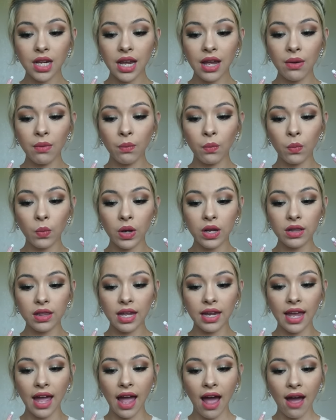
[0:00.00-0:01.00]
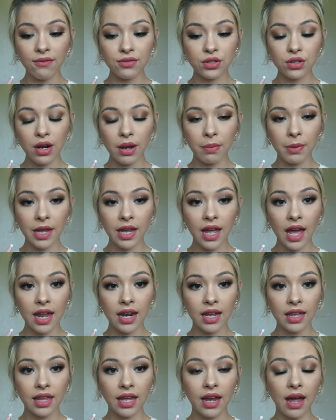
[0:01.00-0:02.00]
and one, like after I pick at
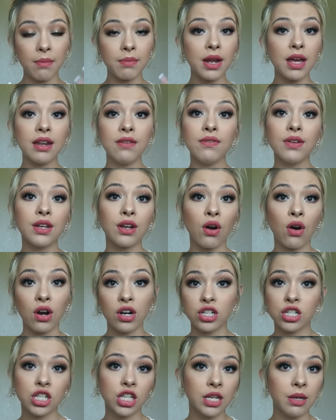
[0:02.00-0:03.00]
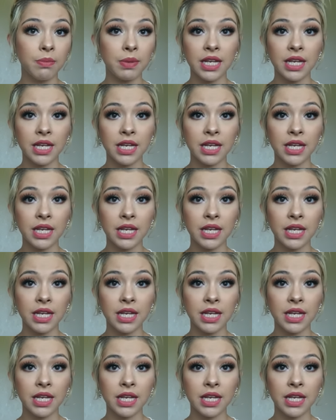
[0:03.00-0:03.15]
it like I'm not even harshly